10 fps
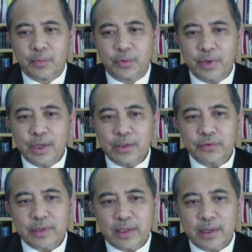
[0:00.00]
Brunei
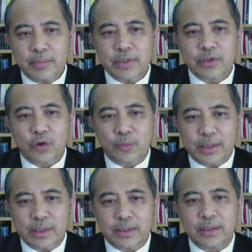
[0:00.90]
Darussalam is
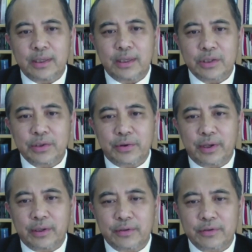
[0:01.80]
committed in
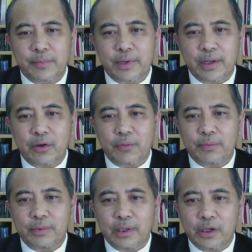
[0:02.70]
ensuring the supply of
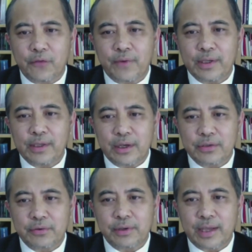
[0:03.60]
liquefied
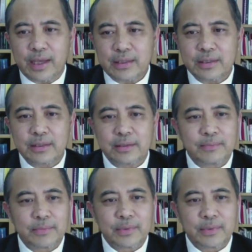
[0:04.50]
natural gas,